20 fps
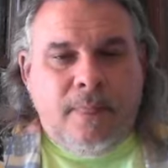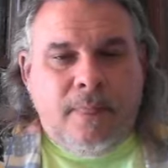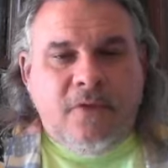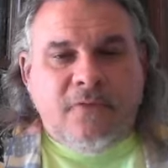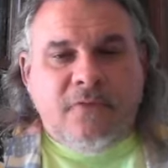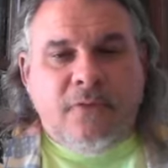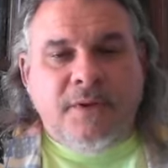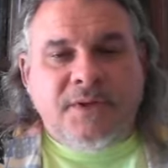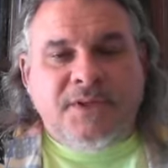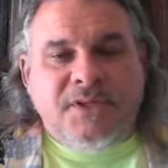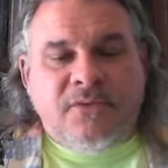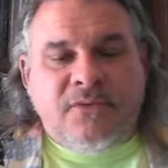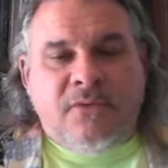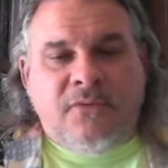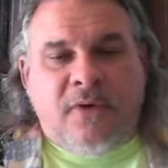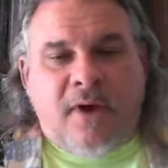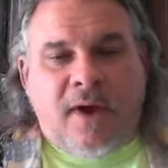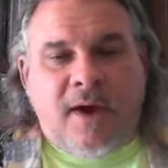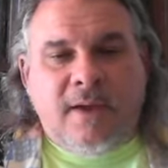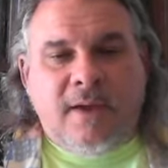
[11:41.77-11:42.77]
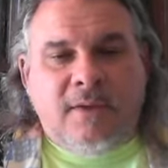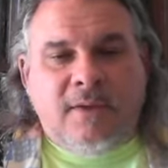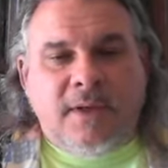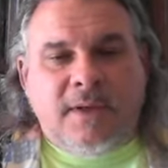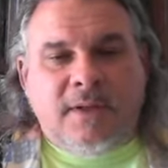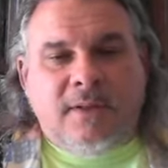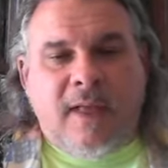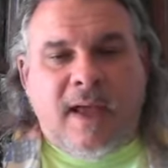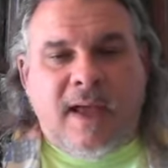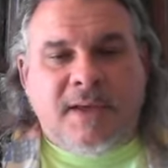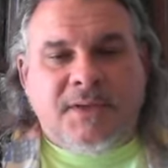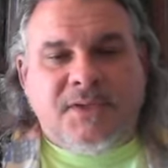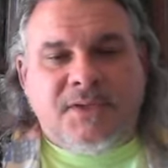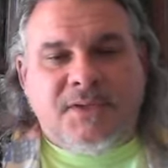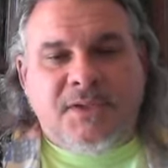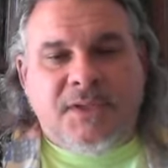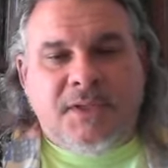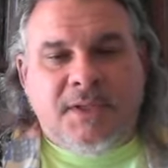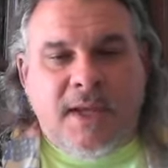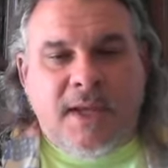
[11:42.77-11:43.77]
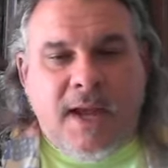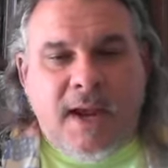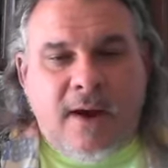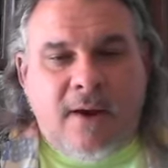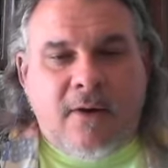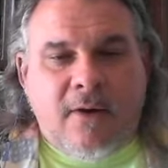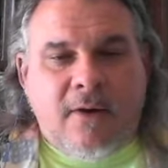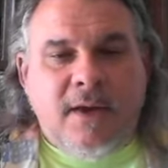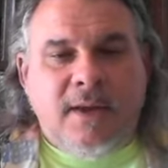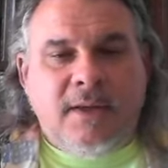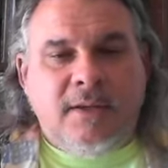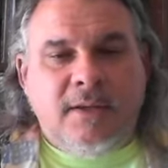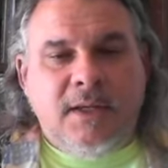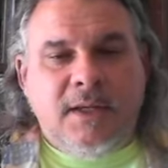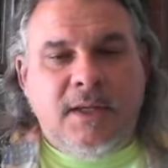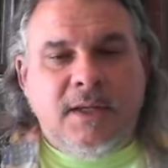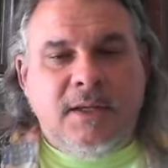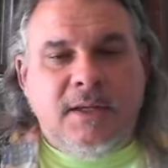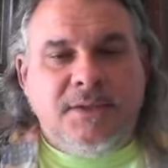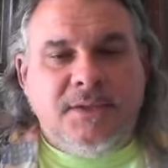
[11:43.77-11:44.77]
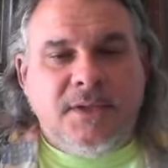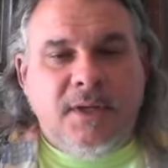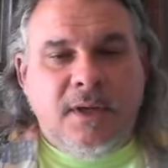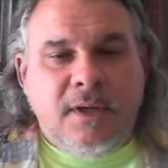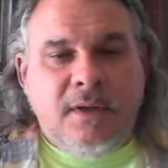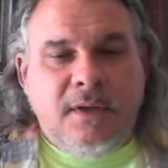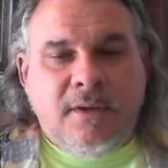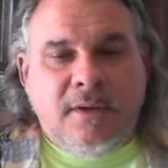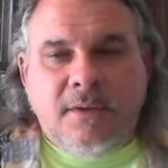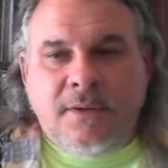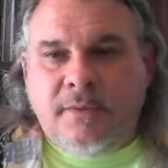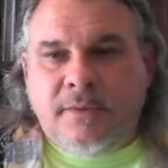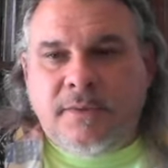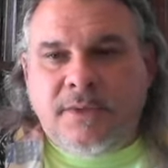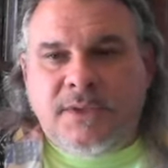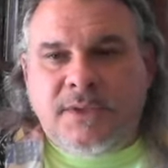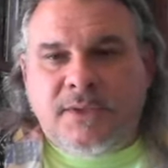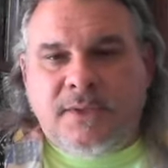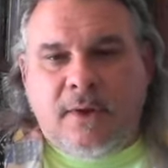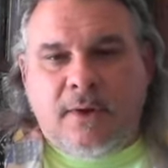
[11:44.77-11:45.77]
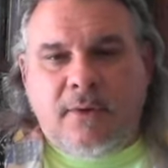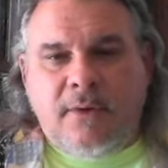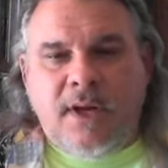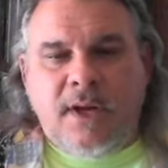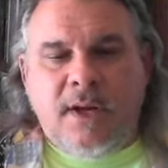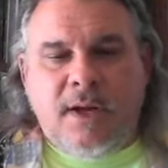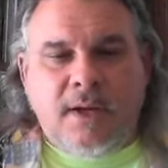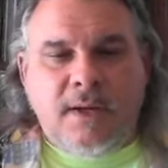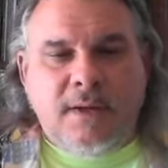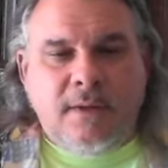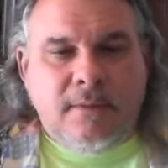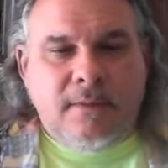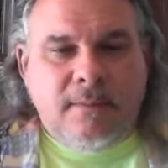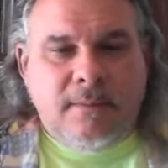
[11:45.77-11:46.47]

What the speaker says: The voice of a violin lasts in the air and leads into a starry night.